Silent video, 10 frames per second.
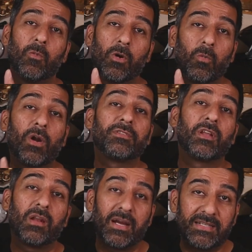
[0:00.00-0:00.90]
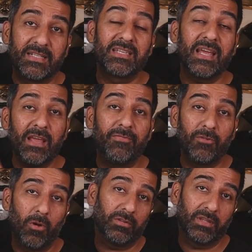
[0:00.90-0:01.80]
were one of the lightest,
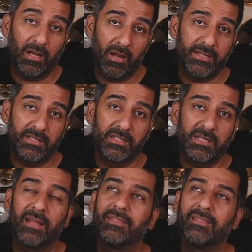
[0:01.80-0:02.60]
if not the lightest.